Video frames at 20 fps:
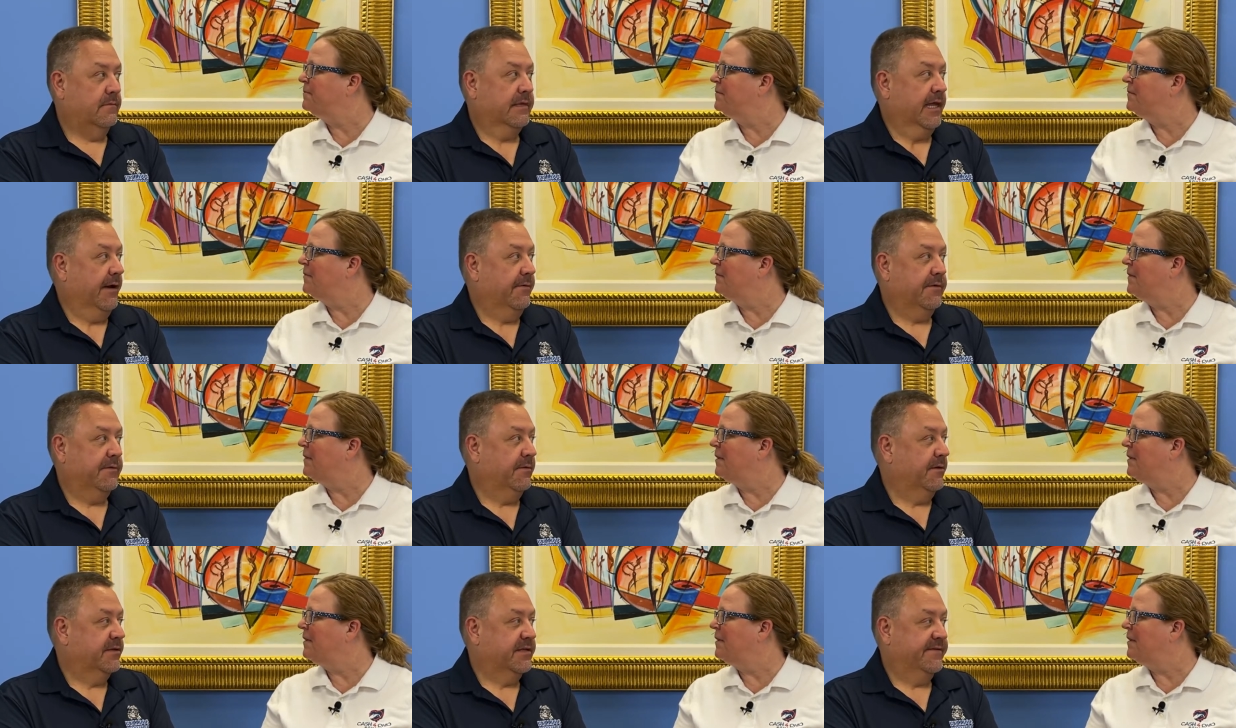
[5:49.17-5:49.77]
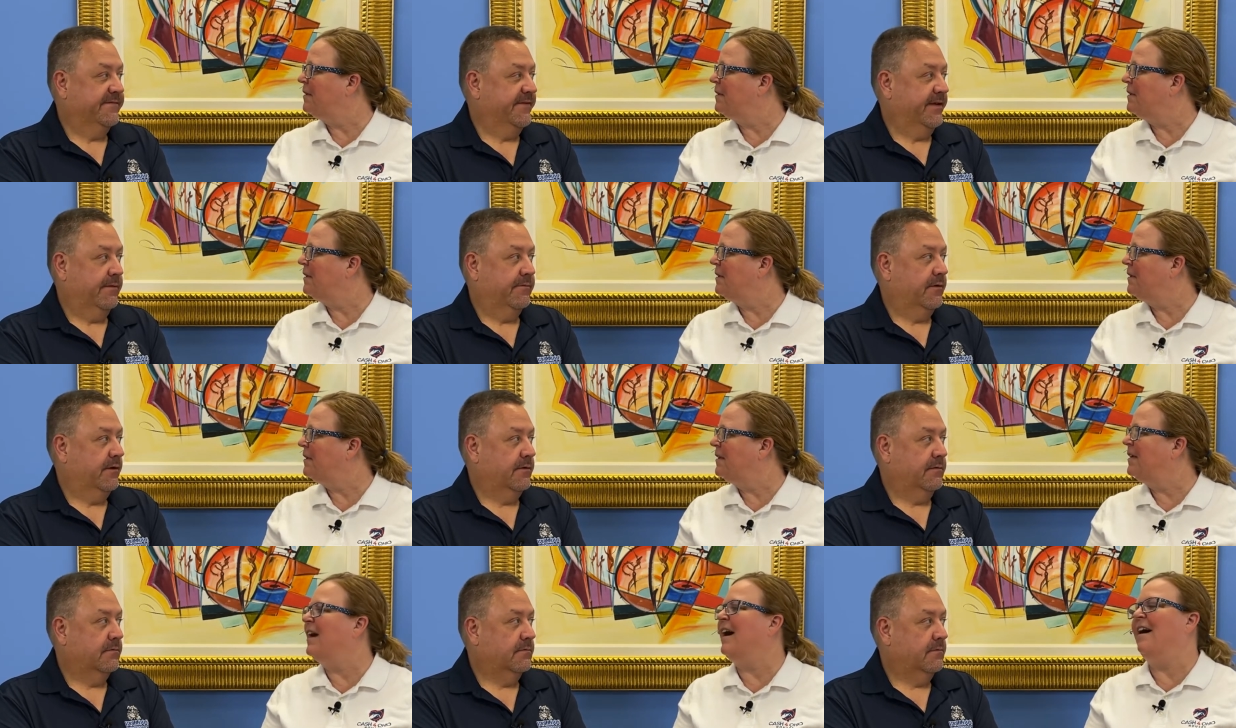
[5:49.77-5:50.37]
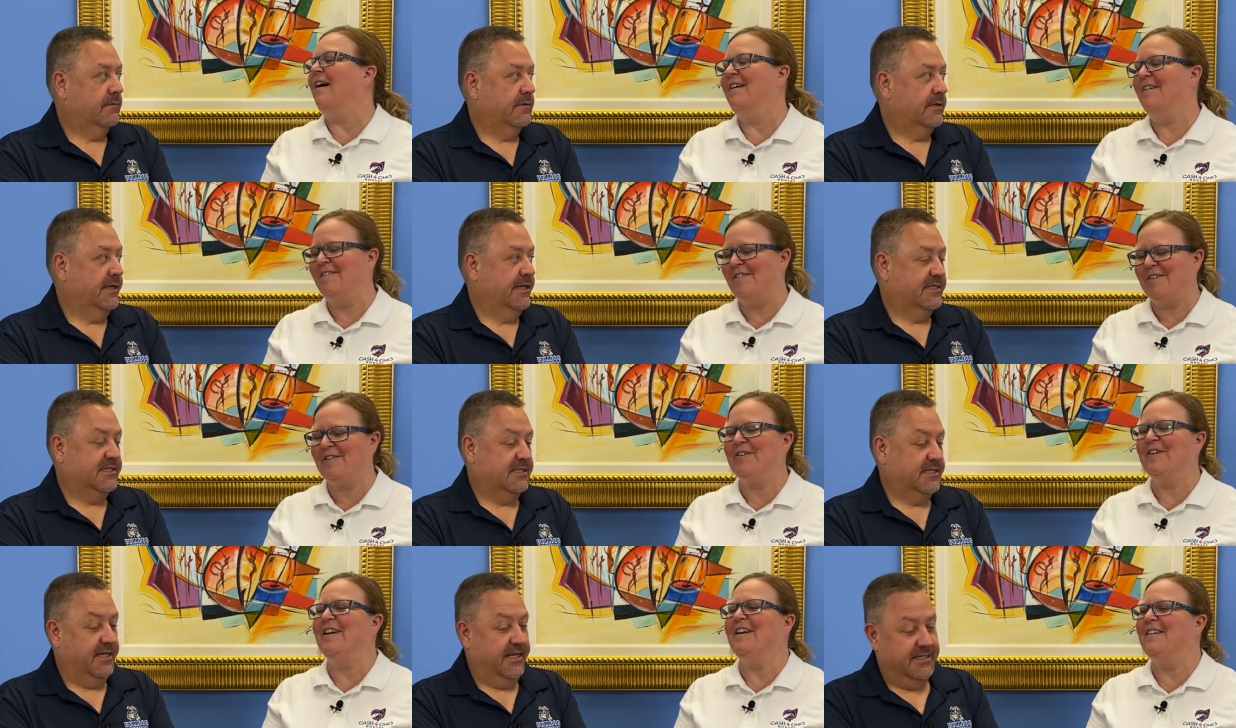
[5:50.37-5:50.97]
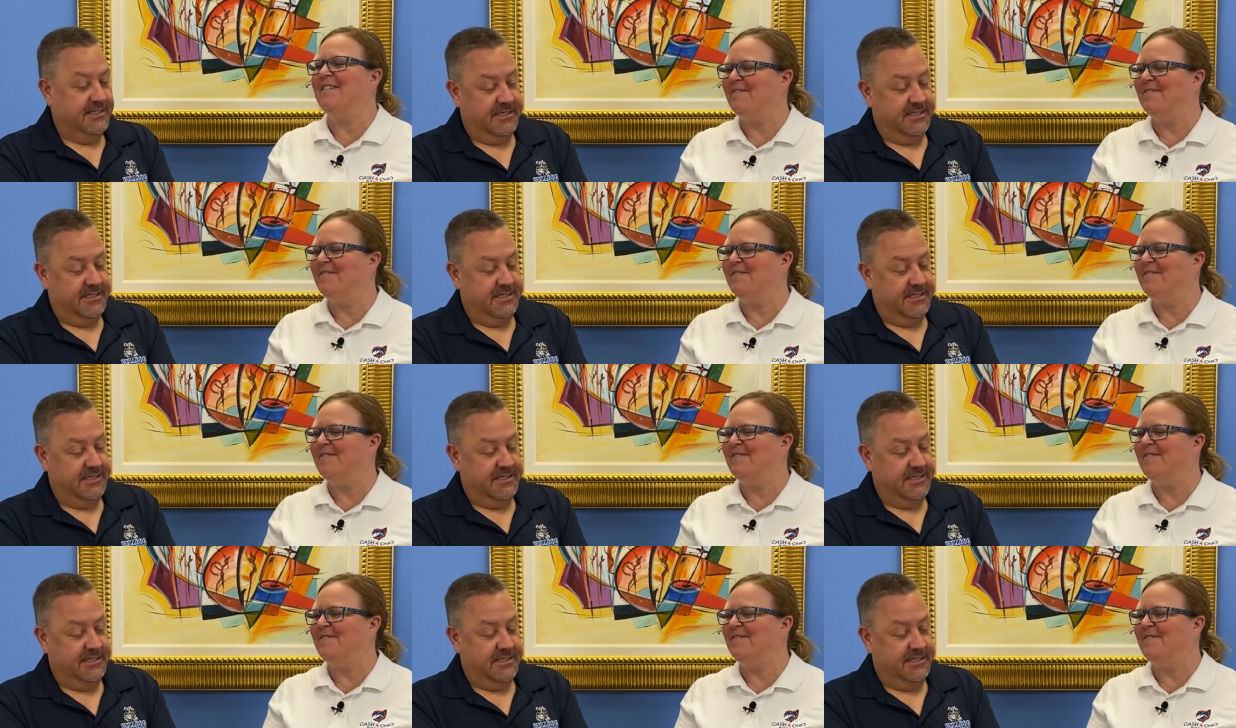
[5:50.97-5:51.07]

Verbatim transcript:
Speaker 1: Not with multifamily. Yeah, it's agreed.